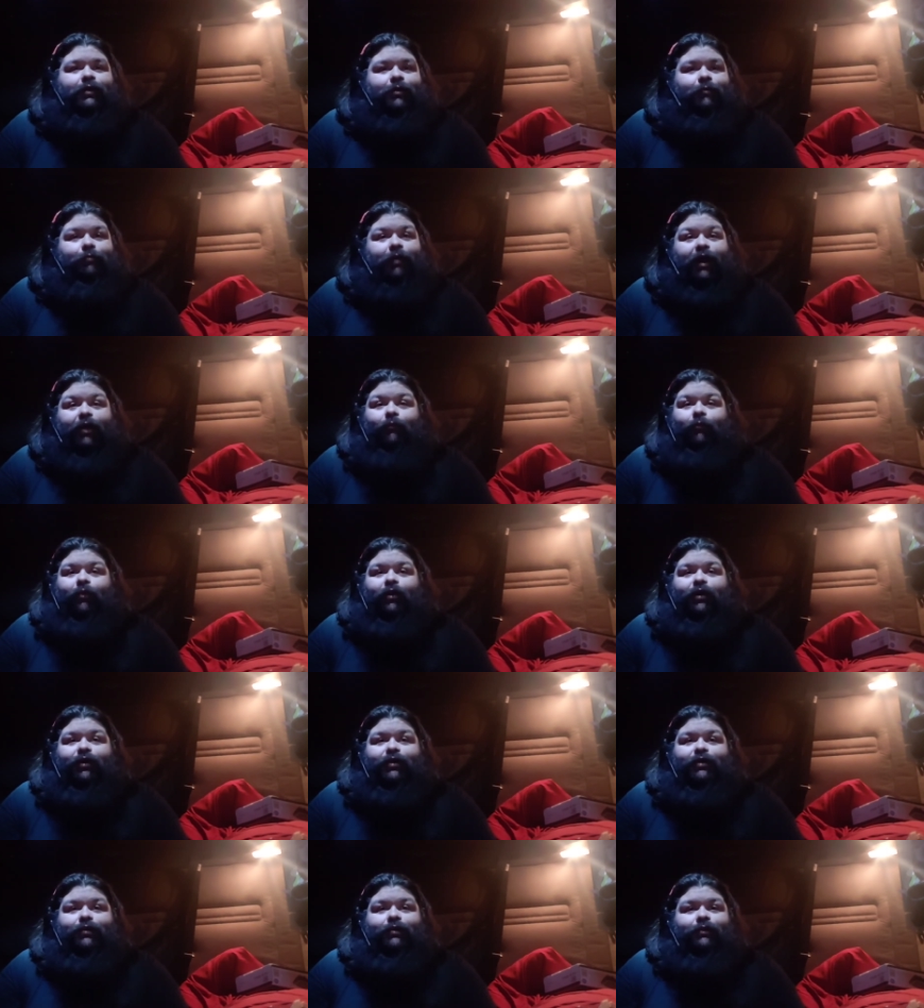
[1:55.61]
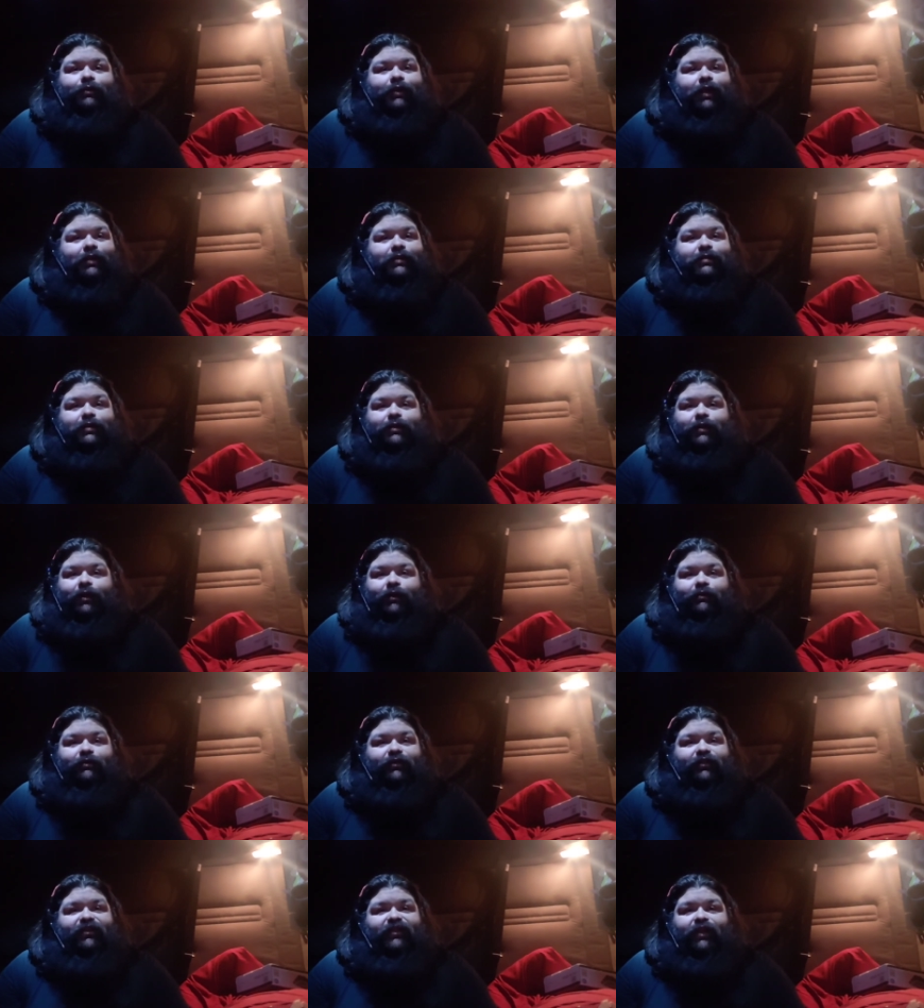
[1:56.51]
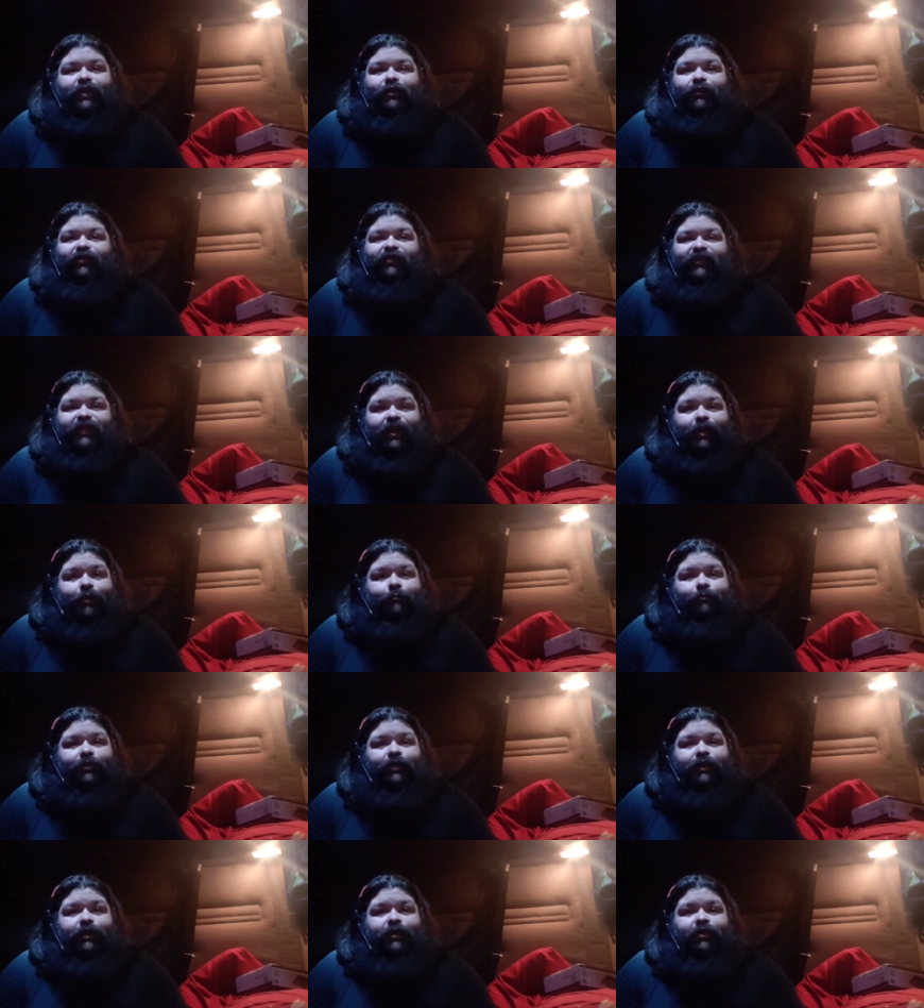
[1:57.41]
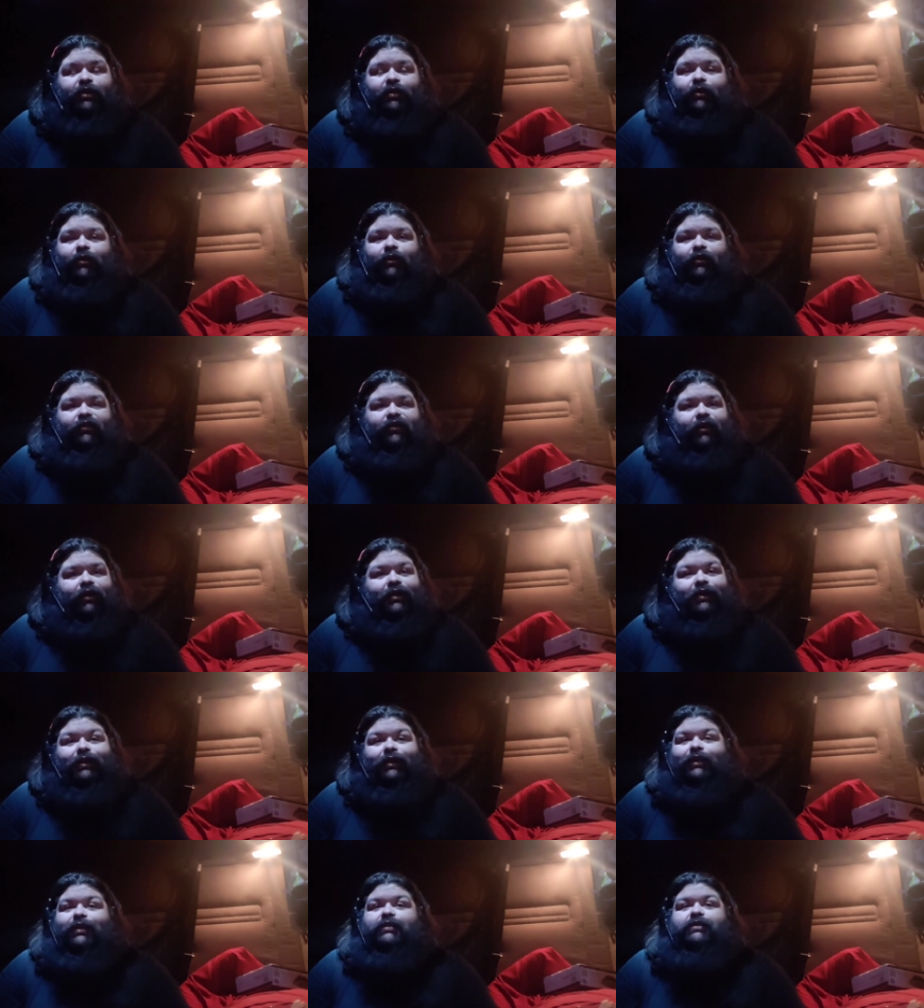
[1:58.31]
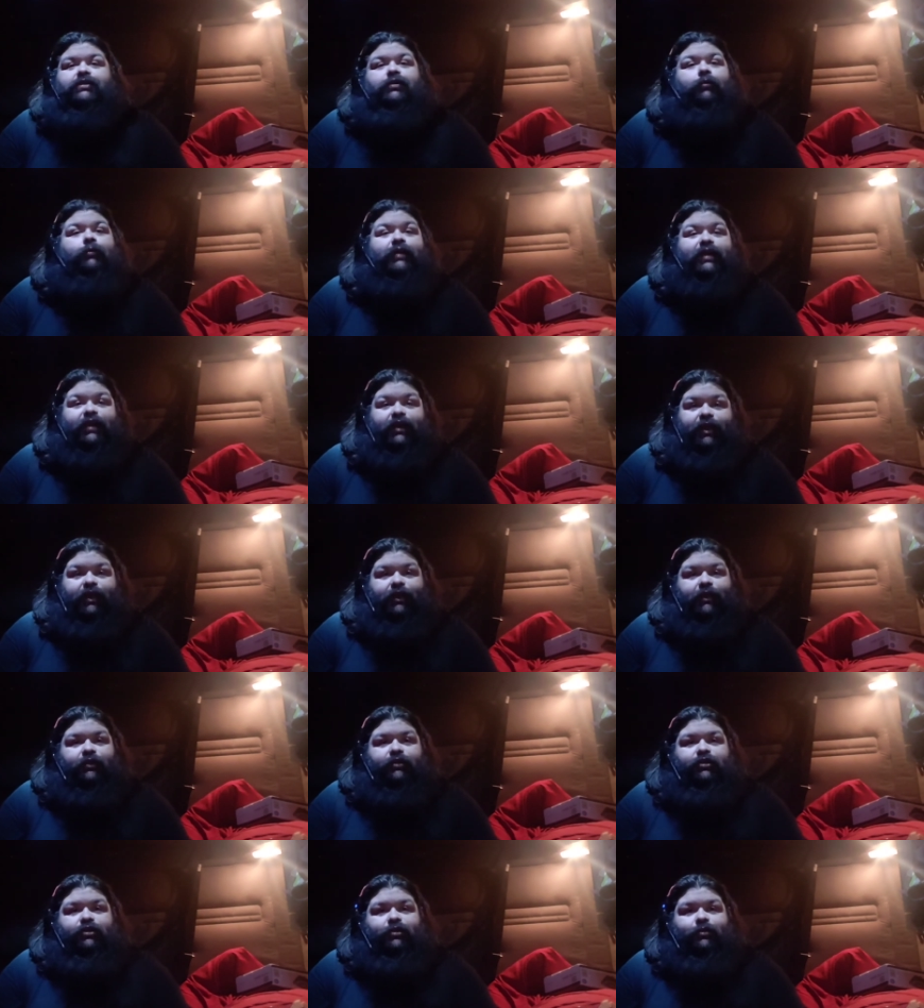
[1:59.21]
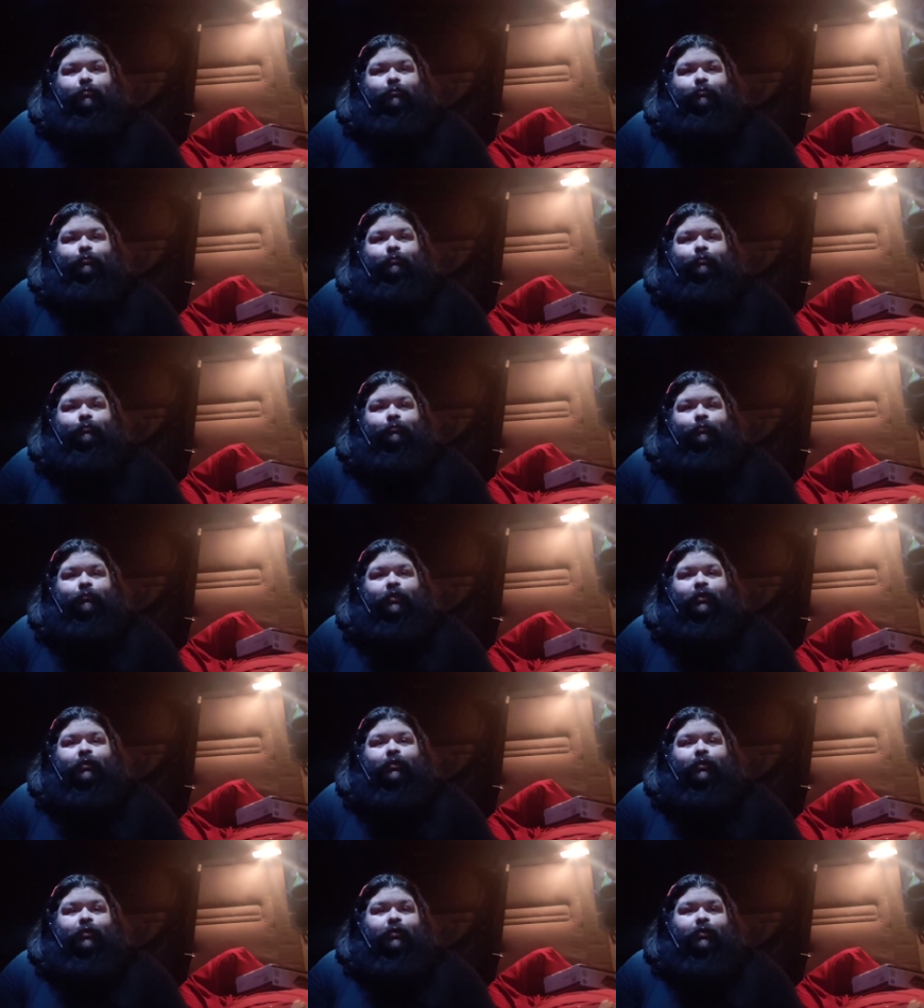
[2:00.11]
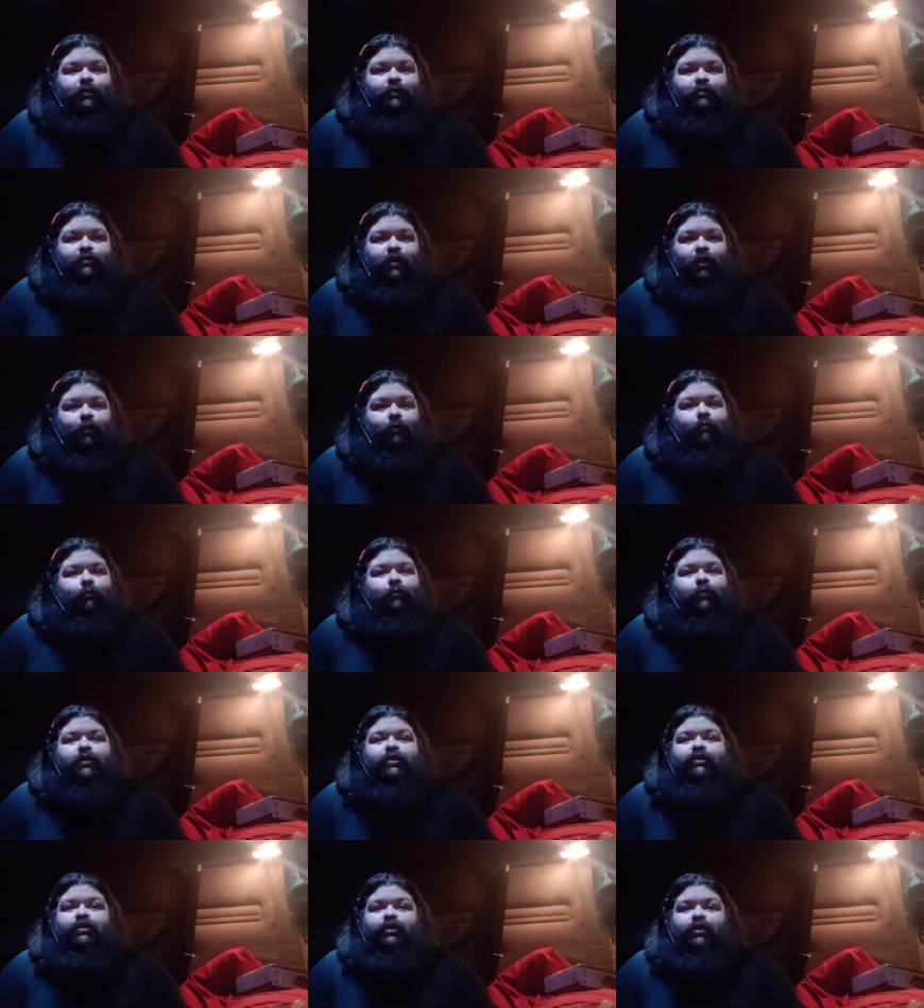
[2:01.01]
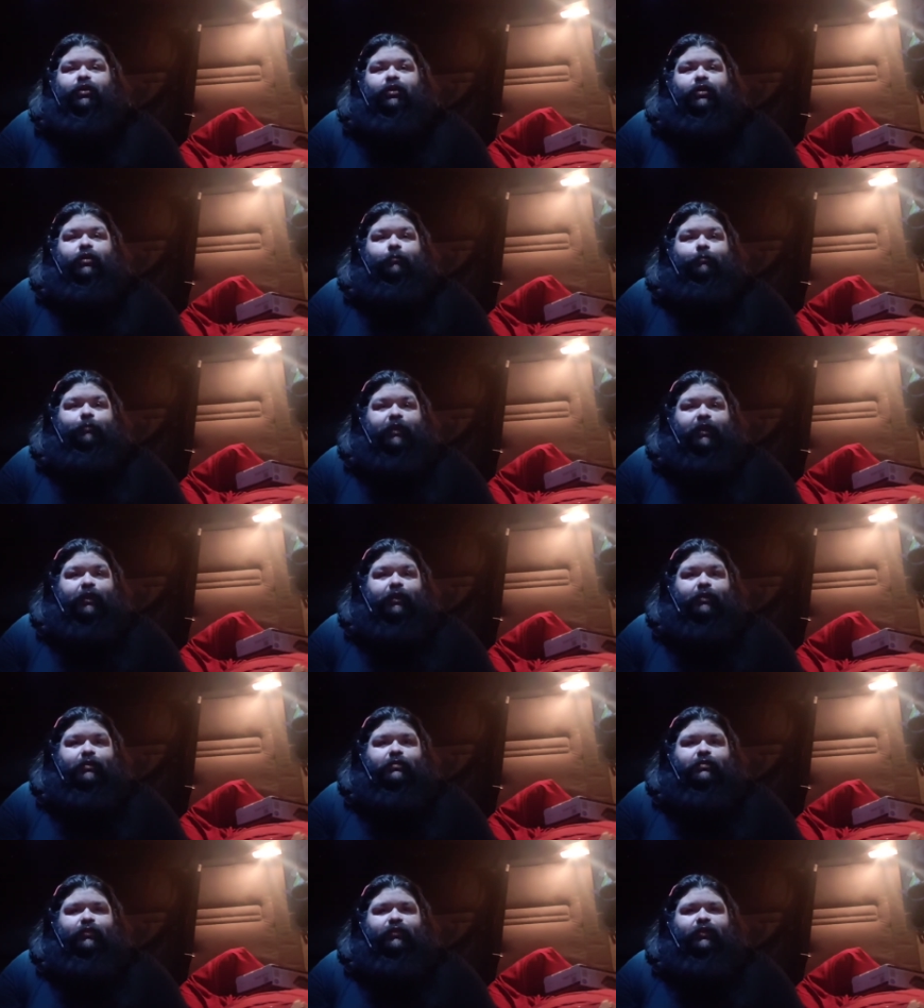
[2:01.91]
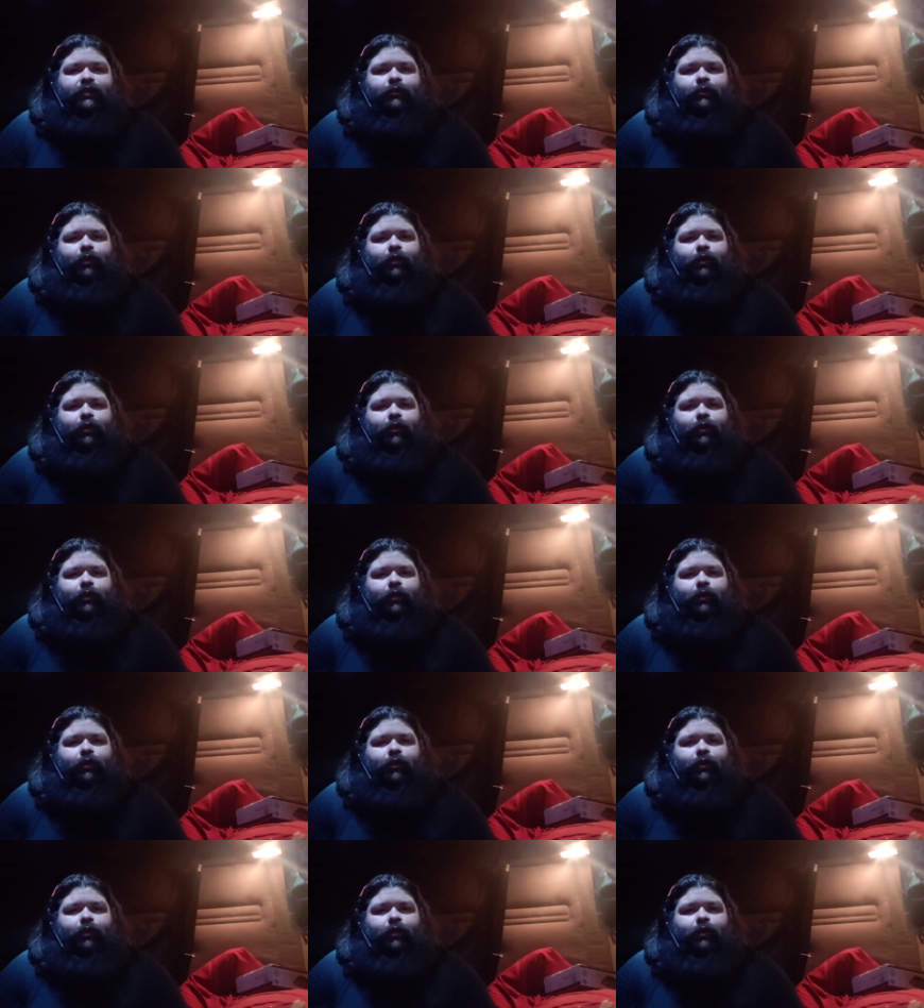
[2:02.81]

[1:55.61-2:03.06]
buy one. That's enough to feed a family for at least a week each. So once you cook your beans, if you